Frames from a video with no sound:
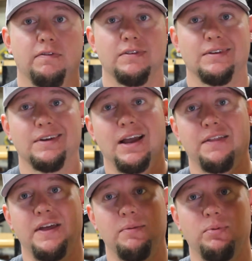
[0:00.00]
You
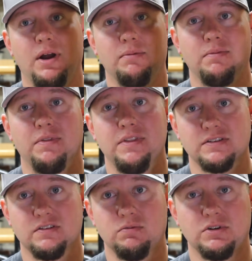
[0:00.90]
got that problem,
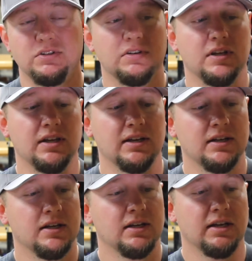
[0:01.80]
this is what you need.
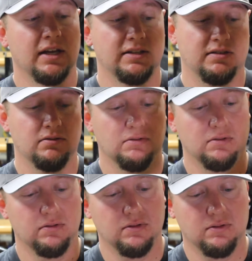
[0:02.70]
It
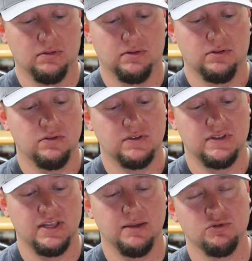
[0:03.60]
uses
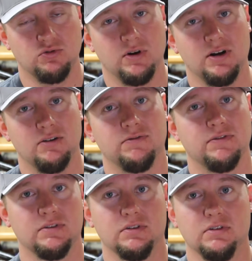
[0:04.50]
the M12,
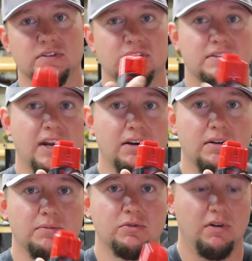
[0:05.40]
uses a
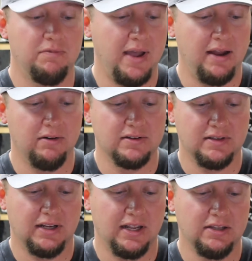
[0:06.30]
standard M12 batteries
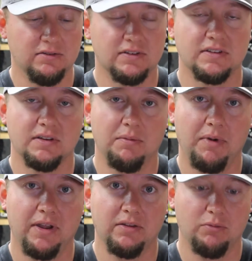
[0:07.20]
like I use in some of my other